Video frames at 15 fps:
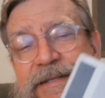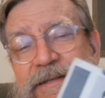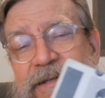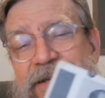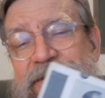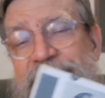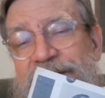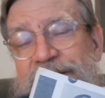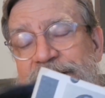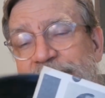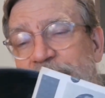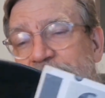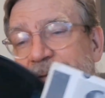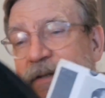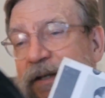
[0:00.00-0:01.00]
Decent
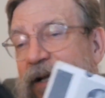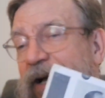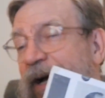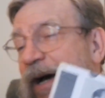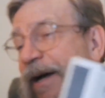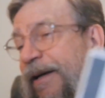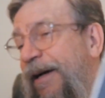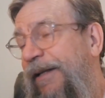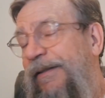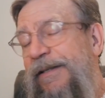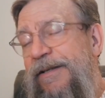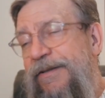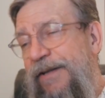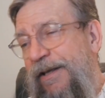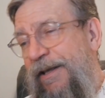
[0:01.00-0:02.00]
label. I got
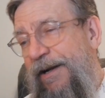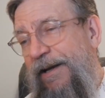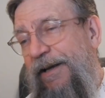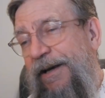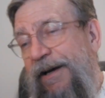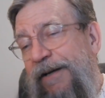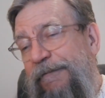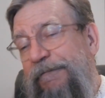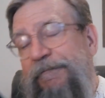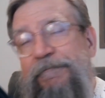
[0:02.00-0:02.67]
this, and I got